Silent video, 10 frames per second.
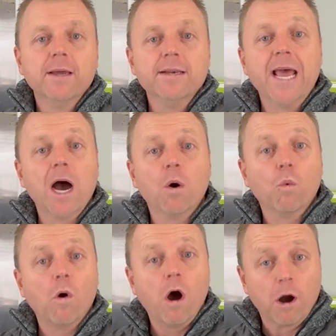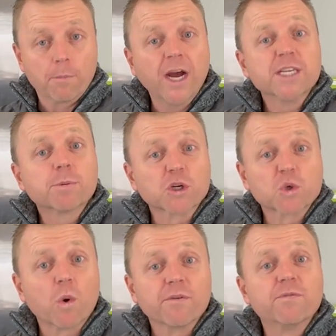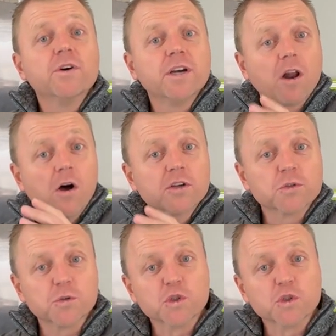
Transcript: Now, our price per square foot also